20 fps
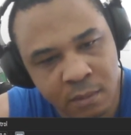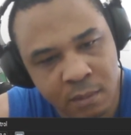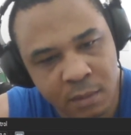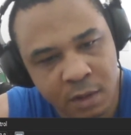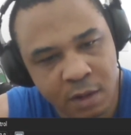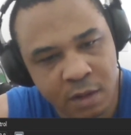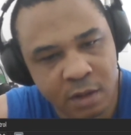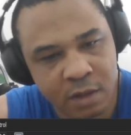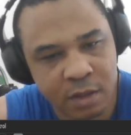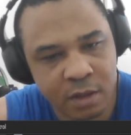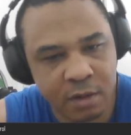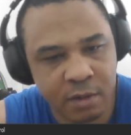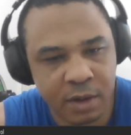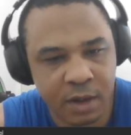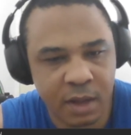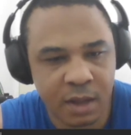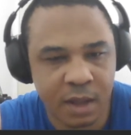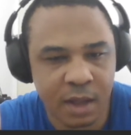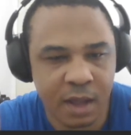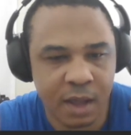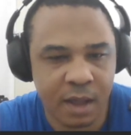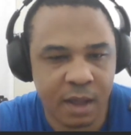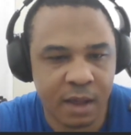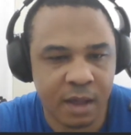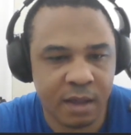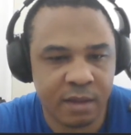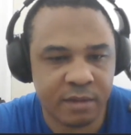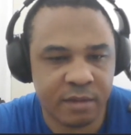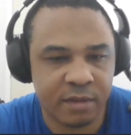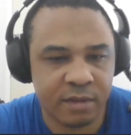In theory,
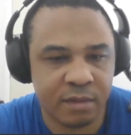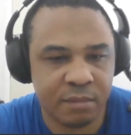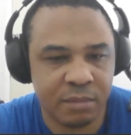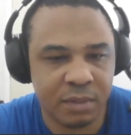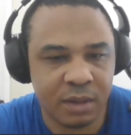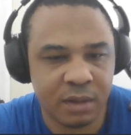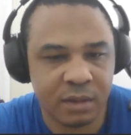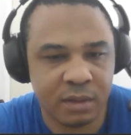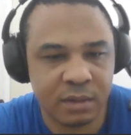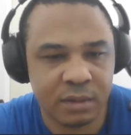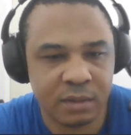IS assembler.